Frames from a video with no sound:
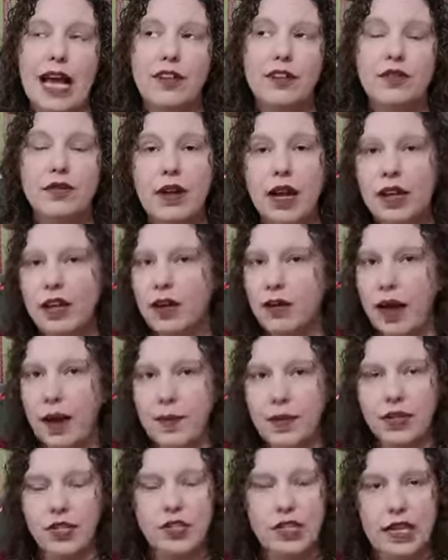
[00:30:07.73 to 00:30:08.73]
I do not know how
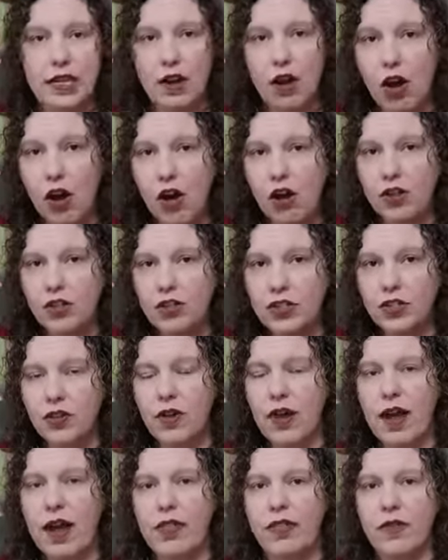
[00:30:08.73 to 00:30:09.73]
much they cost
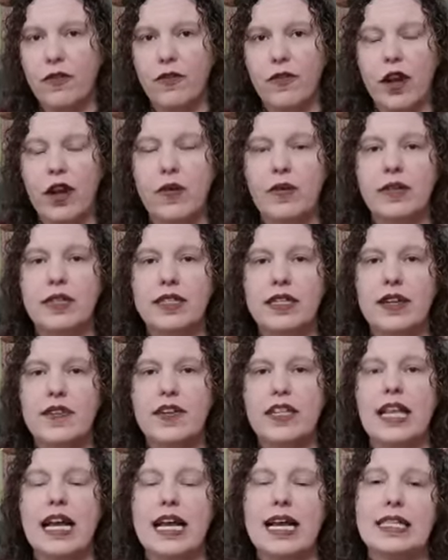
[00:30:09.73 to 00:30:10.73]
or the frequency of
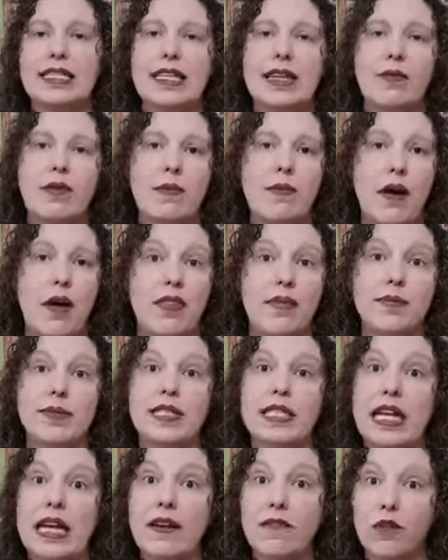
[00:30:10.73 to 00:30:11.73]
it. Like I said, we bought them
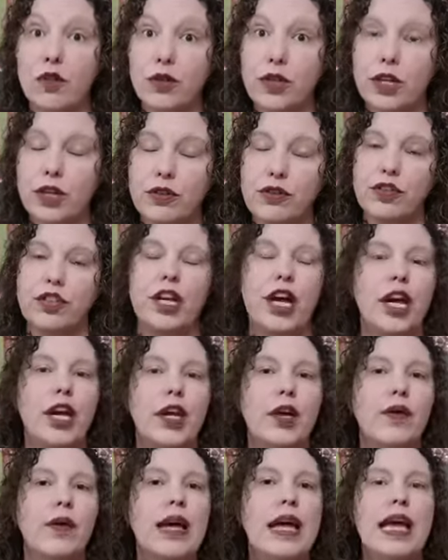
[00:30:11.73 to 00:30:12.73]
several years
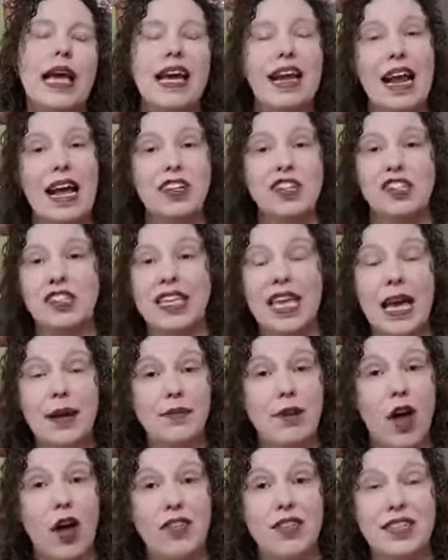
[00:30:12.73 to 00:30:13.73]
ago and I just
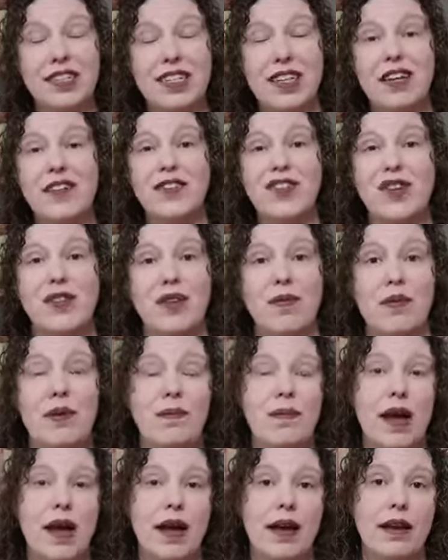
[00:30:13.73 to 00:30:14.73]
kept all the stuff so that
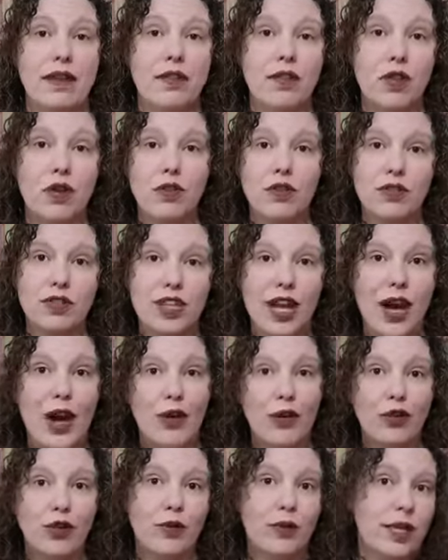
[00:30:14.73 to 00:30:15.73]
when my girls got
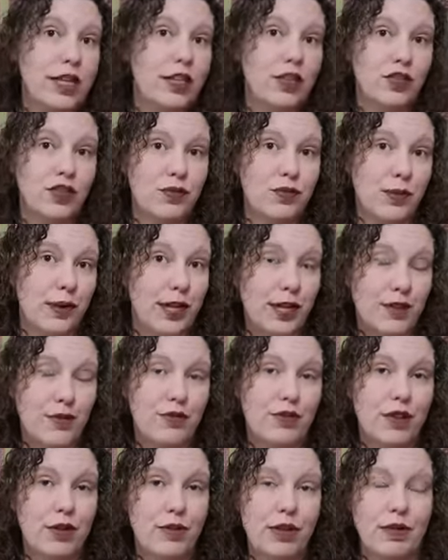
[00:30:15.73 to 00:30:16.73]
older, we could just
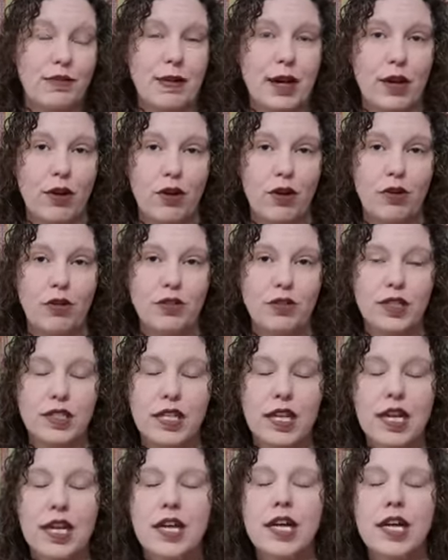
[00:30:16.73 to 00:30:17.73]
reuse it with my girls.
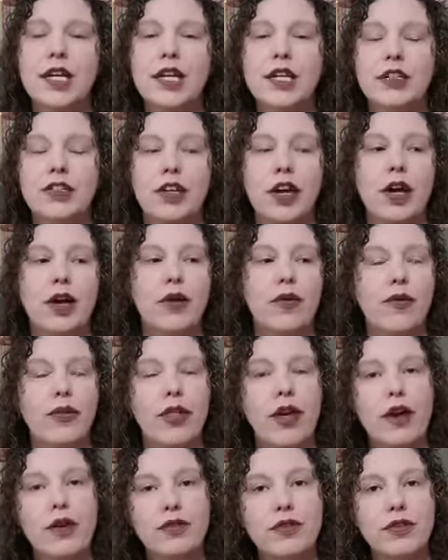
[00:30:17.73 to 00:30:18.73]
So
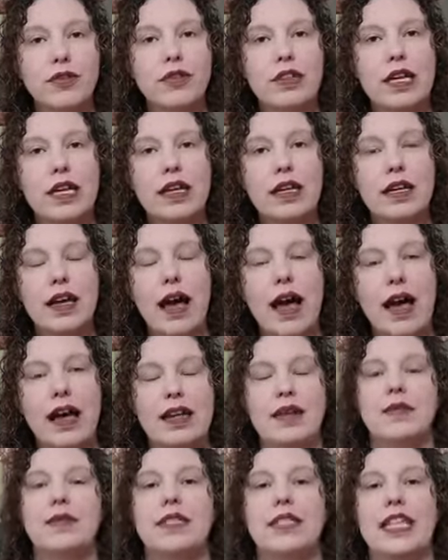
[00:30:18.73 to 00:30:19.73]
those are the
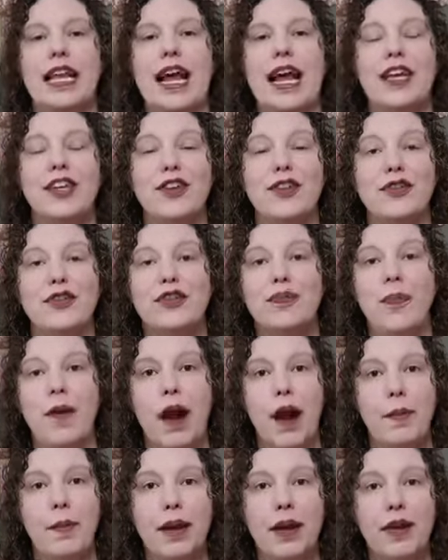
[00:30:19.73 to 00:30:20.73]
items that I use
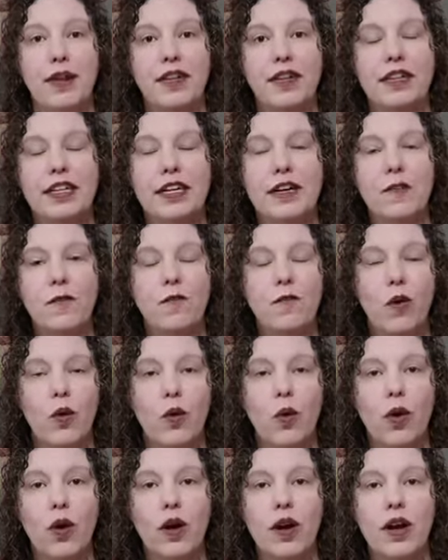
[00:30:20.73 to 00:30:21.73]
primarily
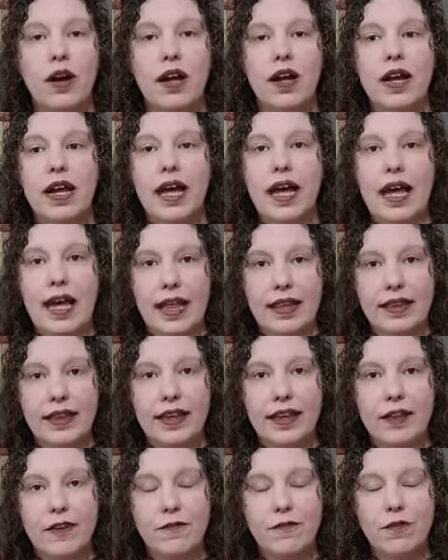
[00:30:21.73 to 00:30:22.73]
for
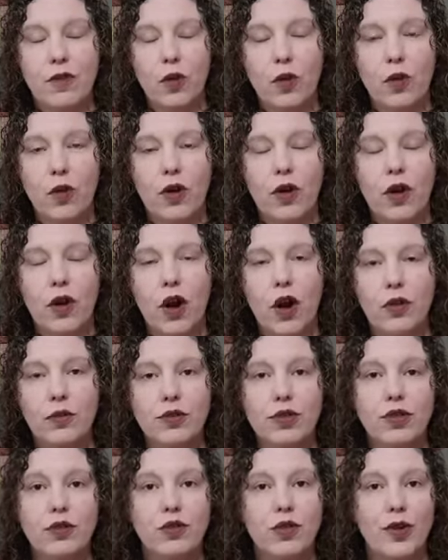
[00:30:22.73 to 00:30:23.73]
Ella for
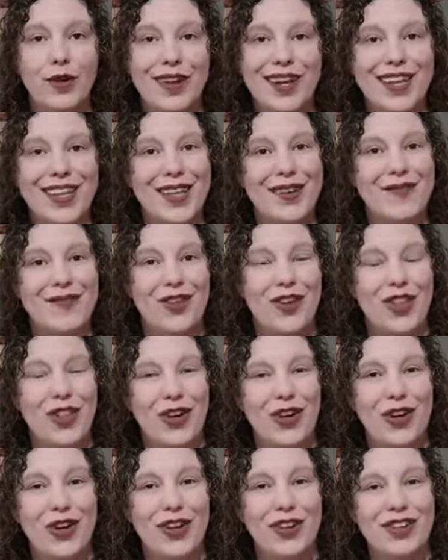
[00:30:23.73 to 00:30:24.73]
homeschool curriculum for
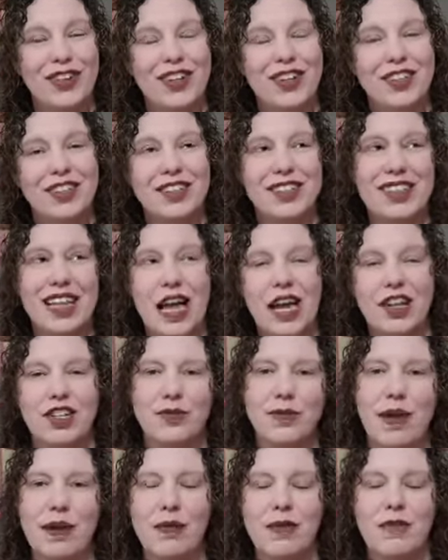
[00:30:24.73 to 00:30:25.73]
third
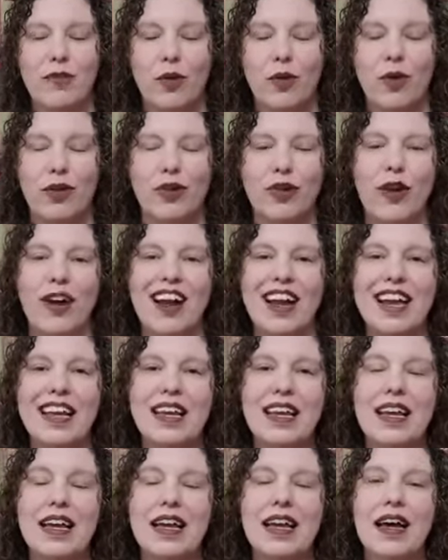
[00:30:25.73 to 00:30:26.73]
slash maybe fourth
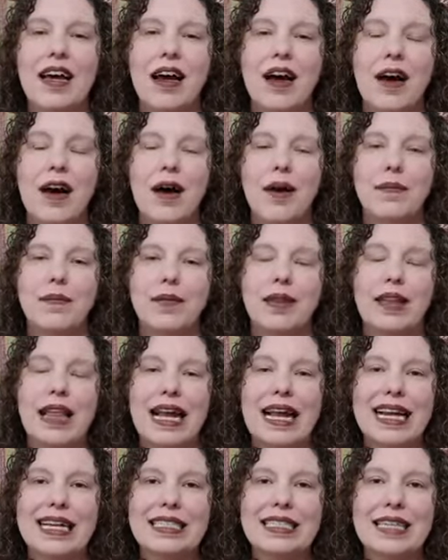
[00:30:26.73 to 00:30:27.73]
grade. Um,
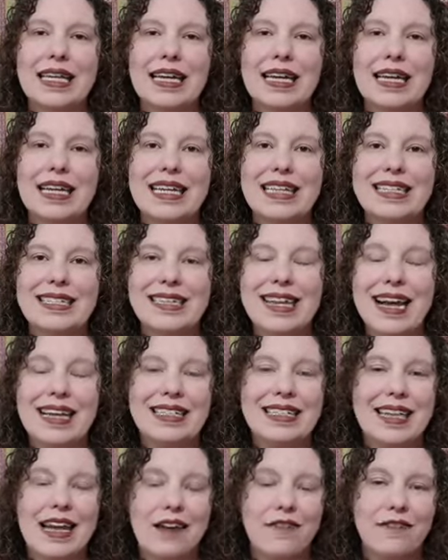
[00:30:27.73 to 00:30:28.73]
like I said, it's
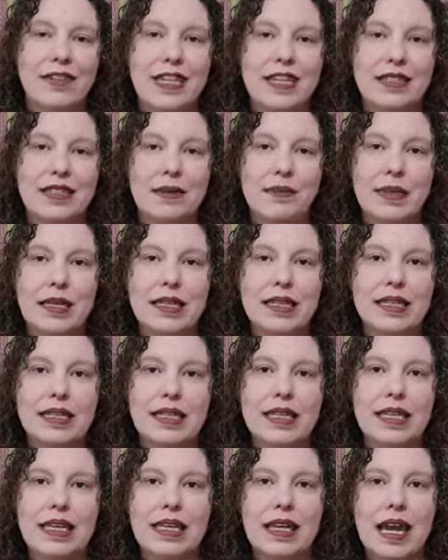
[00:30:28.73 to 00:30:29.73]
nice to have
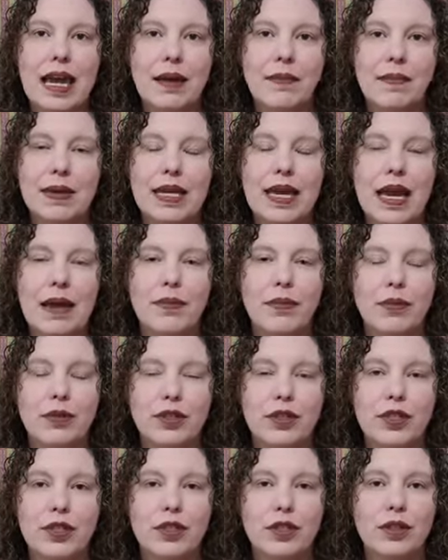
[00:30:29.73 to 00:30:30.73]
flexibility and be able
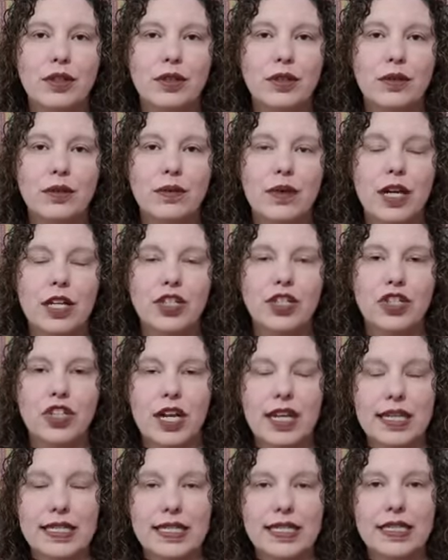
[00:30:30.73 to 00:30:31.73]
to
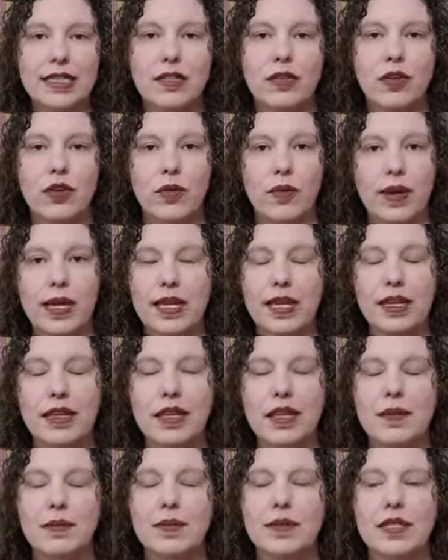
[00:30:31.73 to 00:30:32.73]
adjust
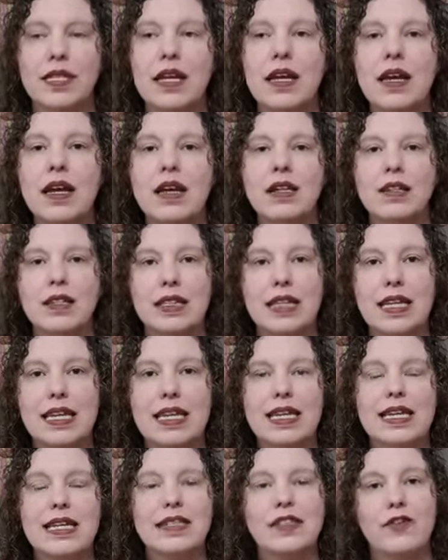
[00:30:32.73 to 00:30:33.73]
curriculums to the
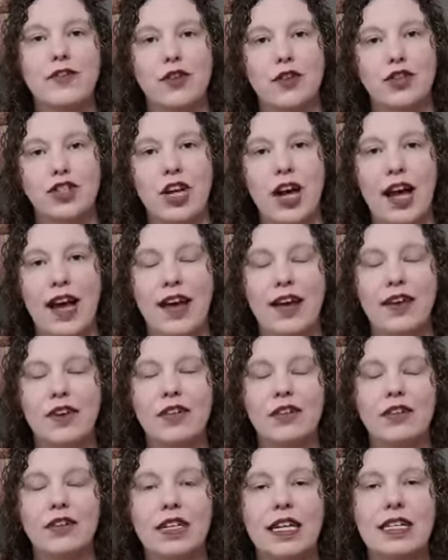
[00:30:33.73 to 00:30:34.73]
needs of your
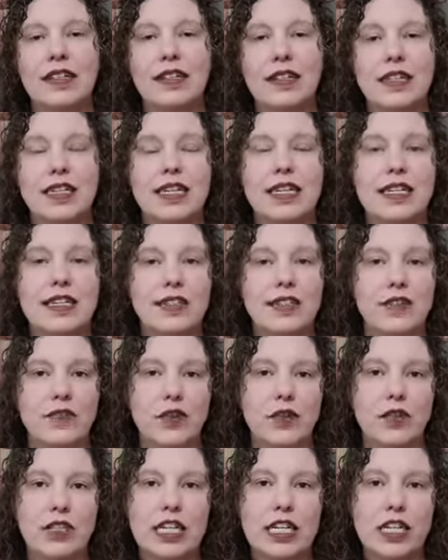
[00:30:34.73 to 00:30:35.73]
child and to the needs of
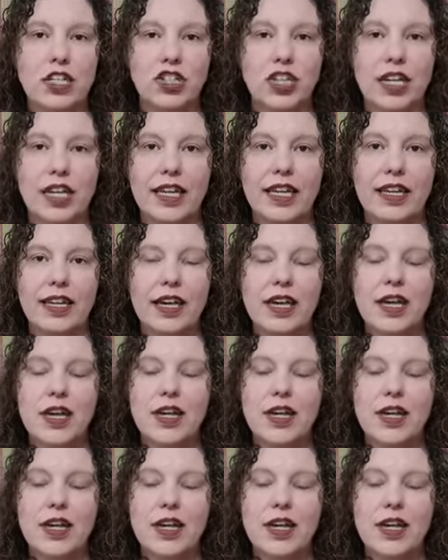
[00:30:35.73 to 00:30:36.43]
your teaching.